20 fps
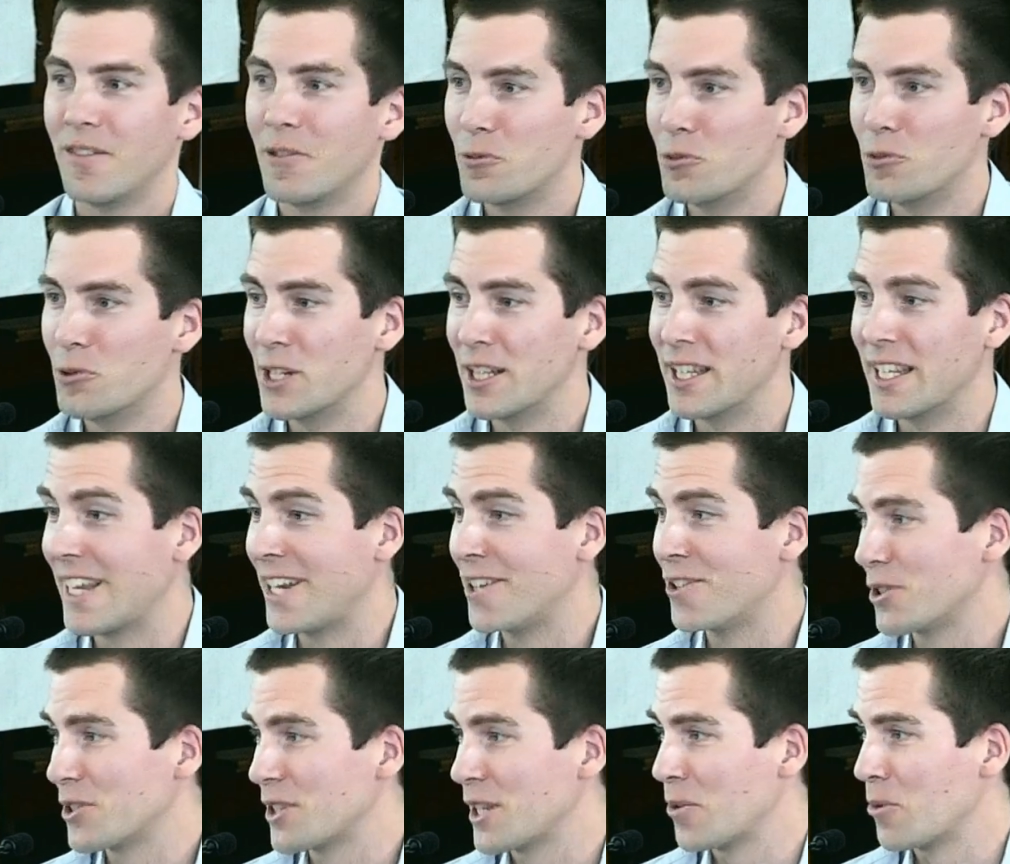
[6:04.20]
really
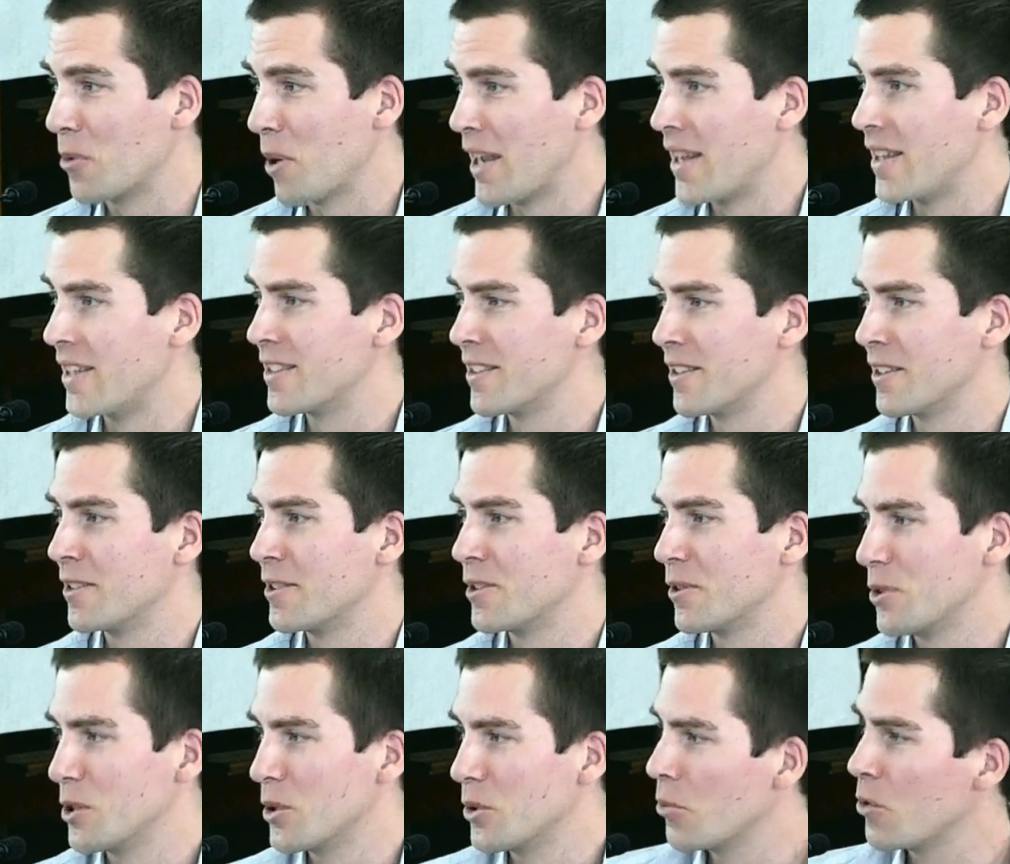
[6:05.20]
interesting ways to
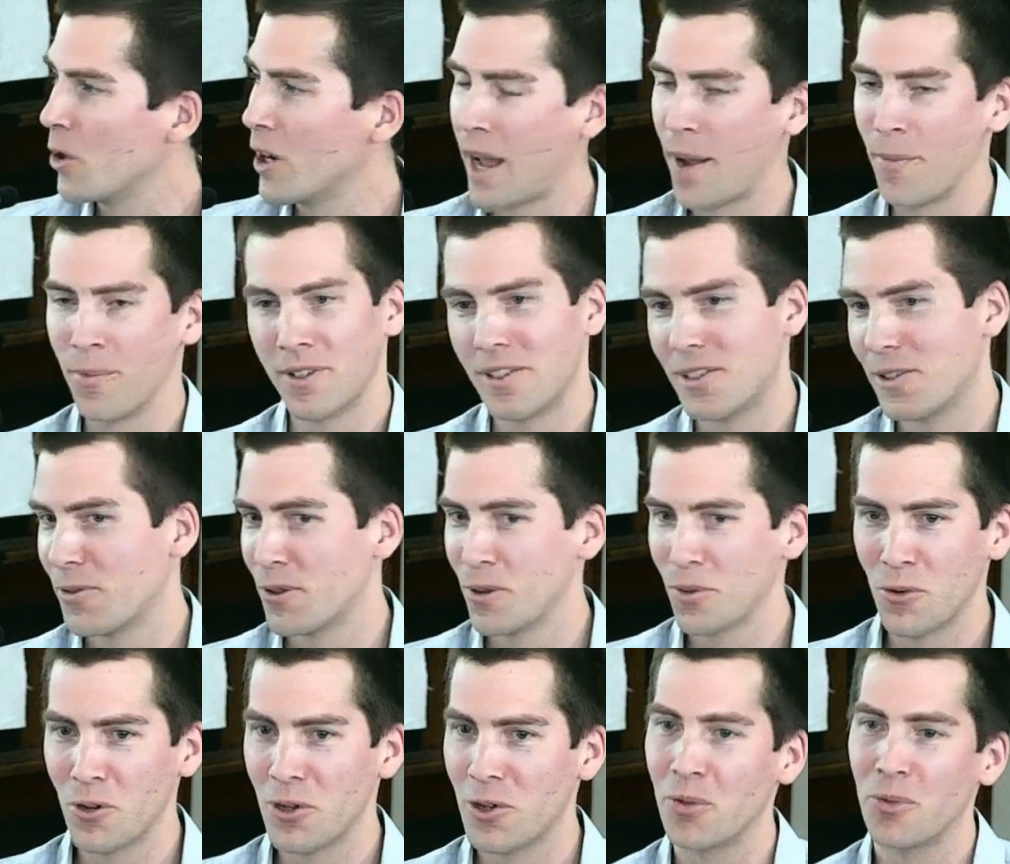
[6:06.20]
view what happens if the
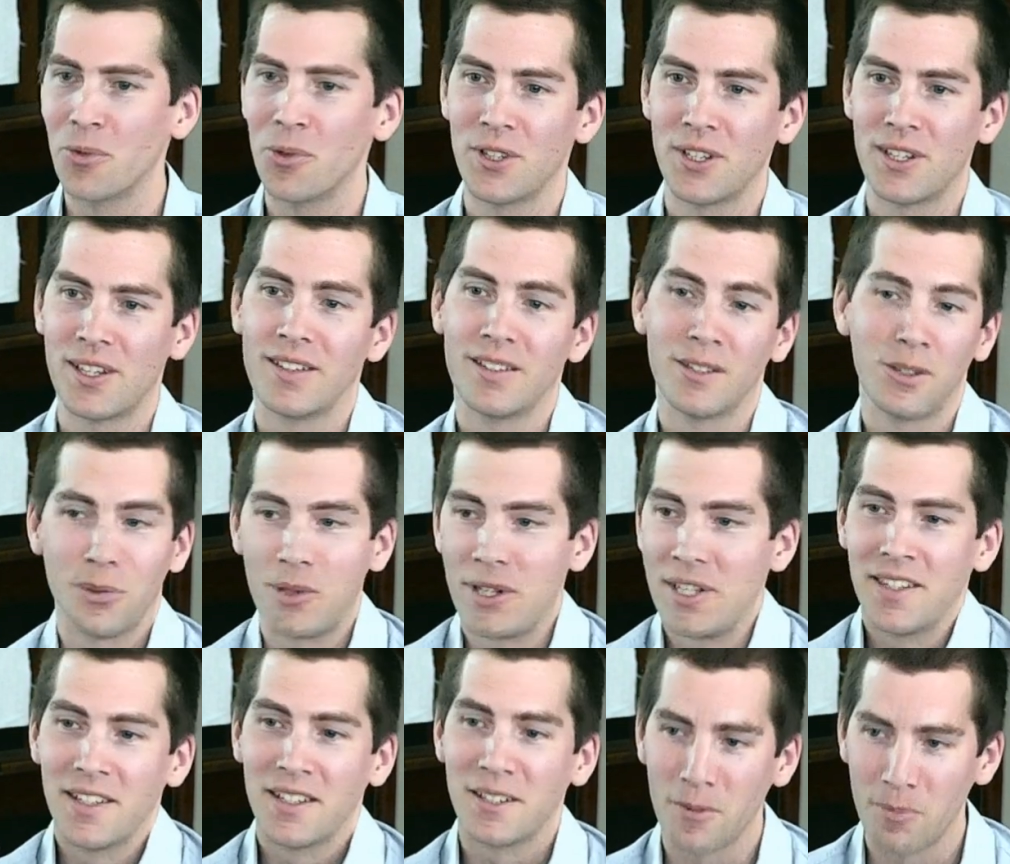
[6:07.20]
world was in
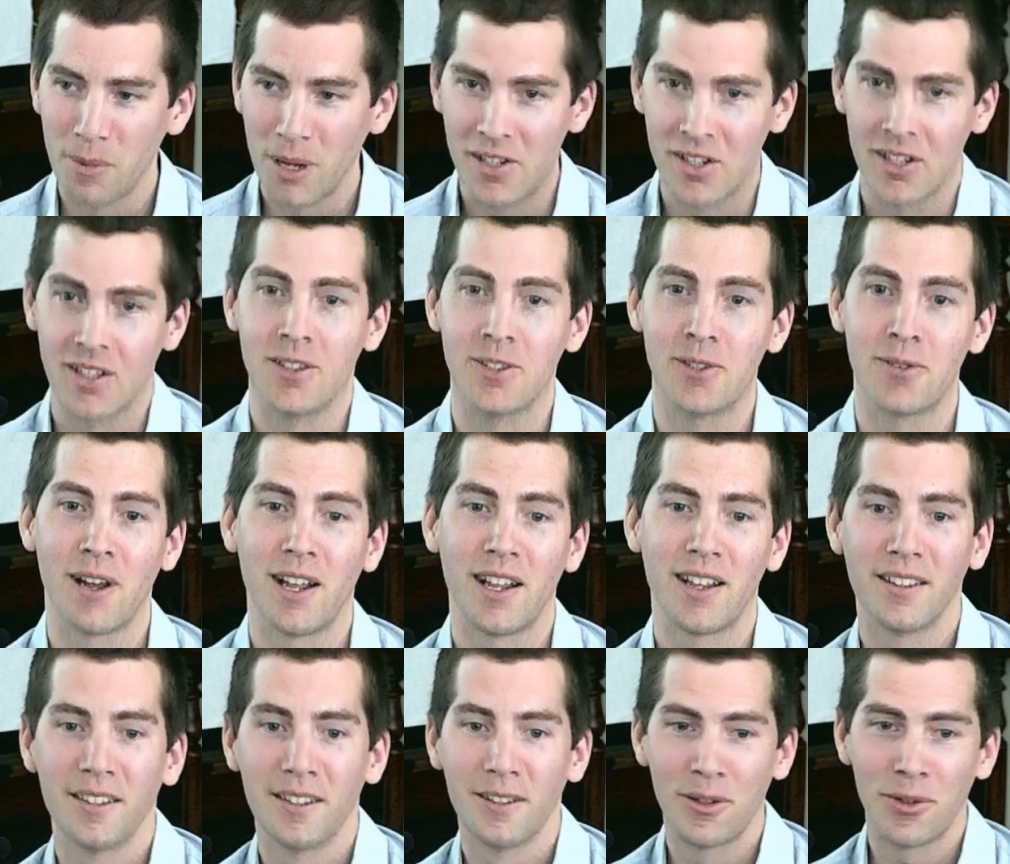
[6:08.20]
26 dimensions
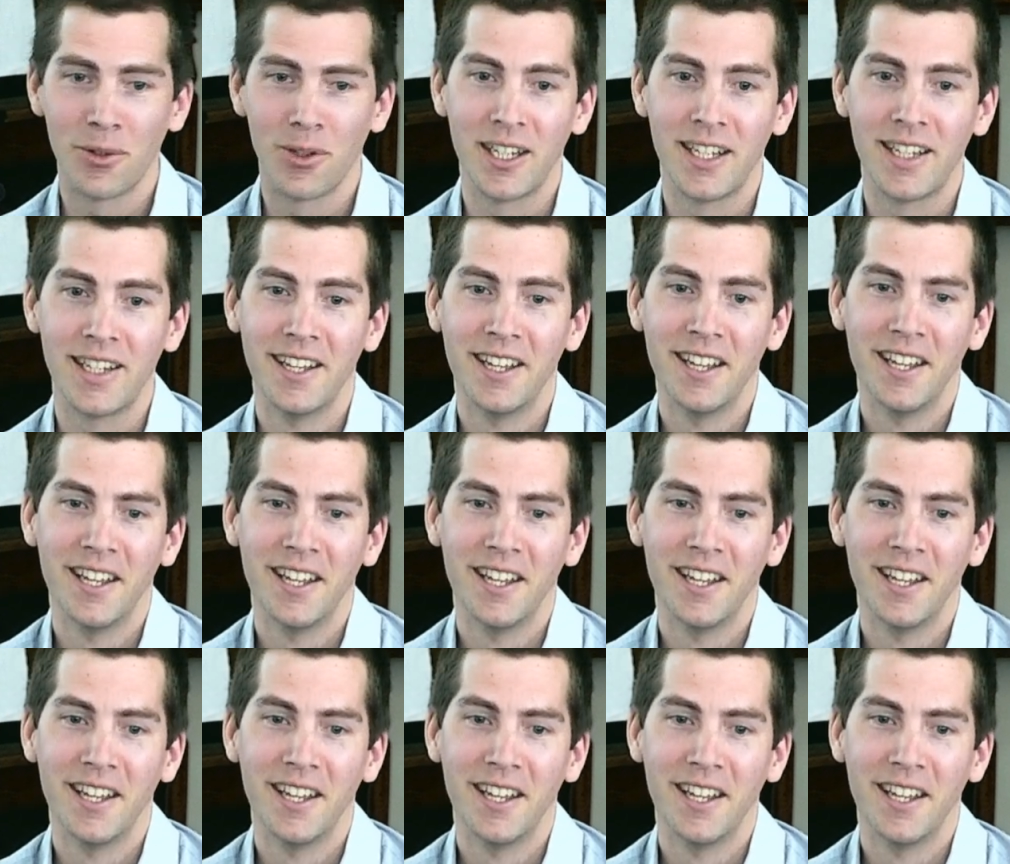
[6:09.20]
rather than three.